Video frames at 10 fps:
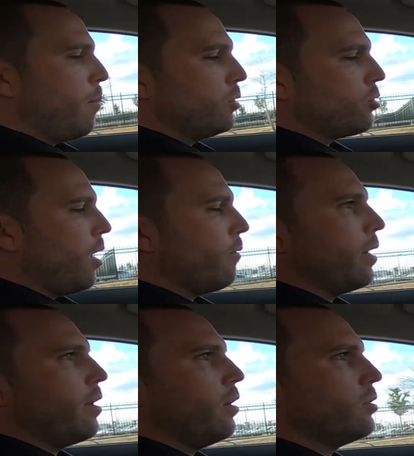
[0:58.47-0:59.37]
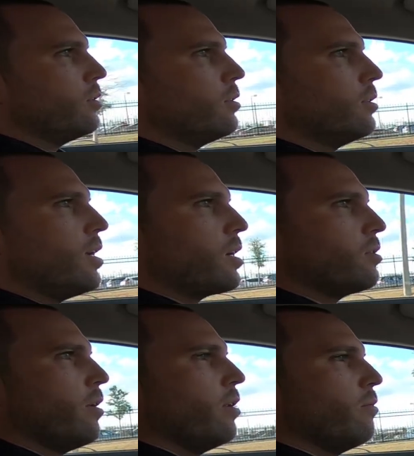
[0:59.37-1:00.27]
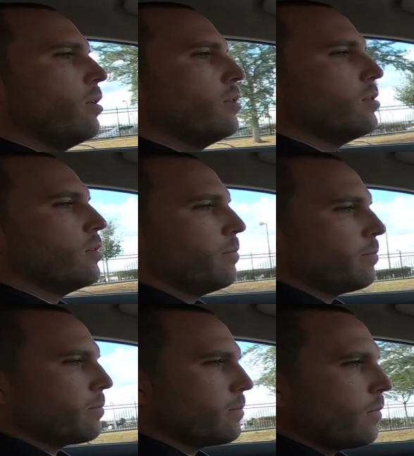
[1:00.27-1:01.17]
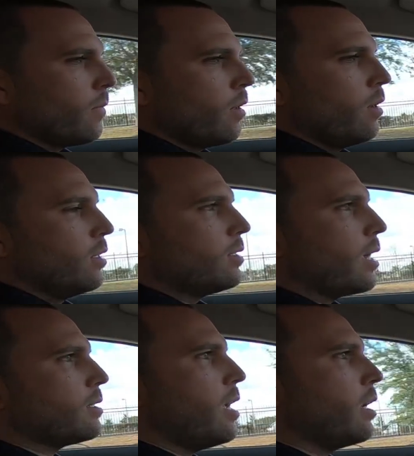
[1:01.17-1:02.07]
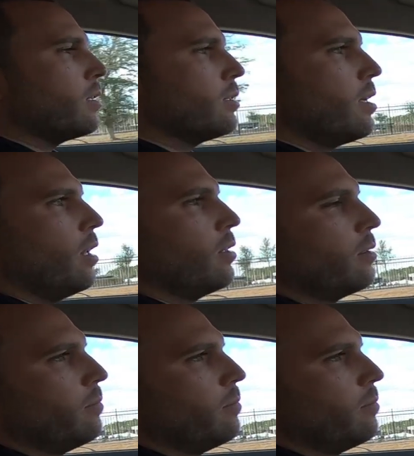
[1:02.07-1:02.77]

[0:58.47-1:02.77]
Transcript: I'm gonna try it right now just to text her anyways. Text Nautica Stelling.